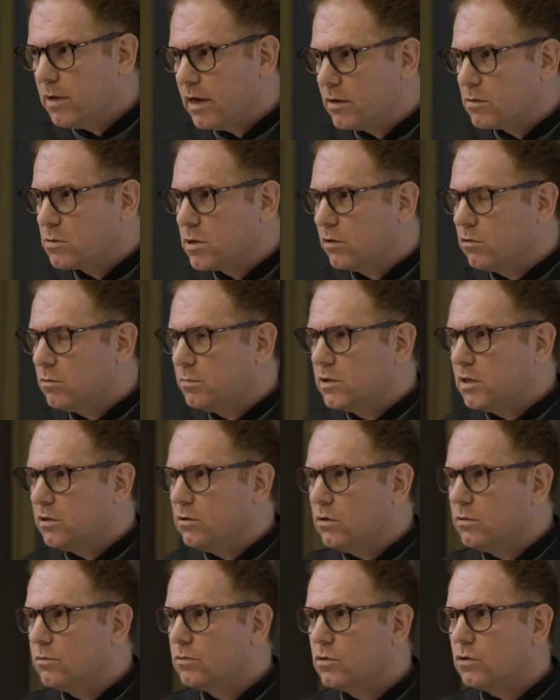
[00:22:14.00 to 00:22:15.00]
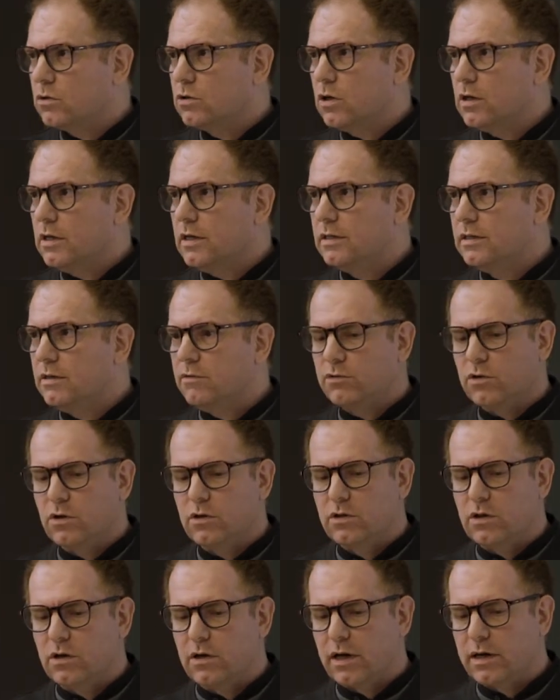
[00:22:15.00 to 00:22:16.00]
has adopted a totally
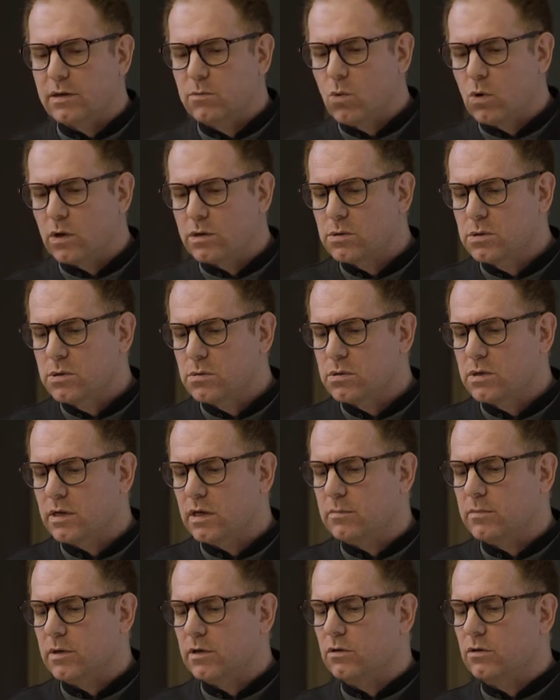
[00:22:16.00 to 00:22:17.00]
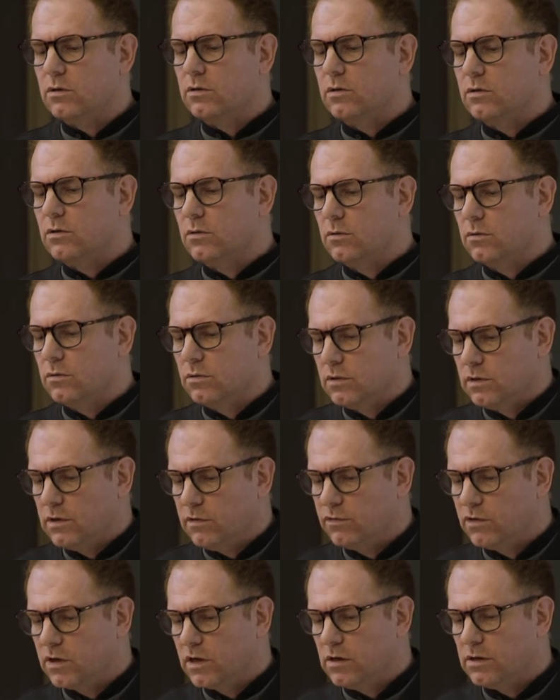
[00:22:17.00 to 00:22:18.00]
different reward system and a
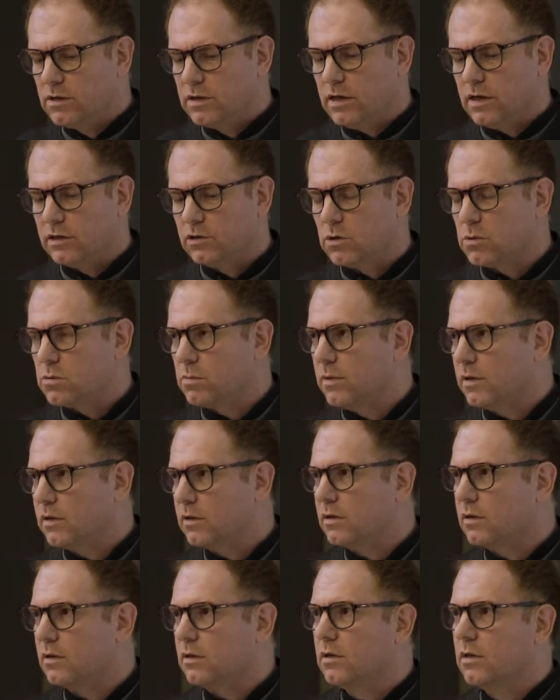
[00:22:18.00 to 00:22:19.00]
difficulty adjustment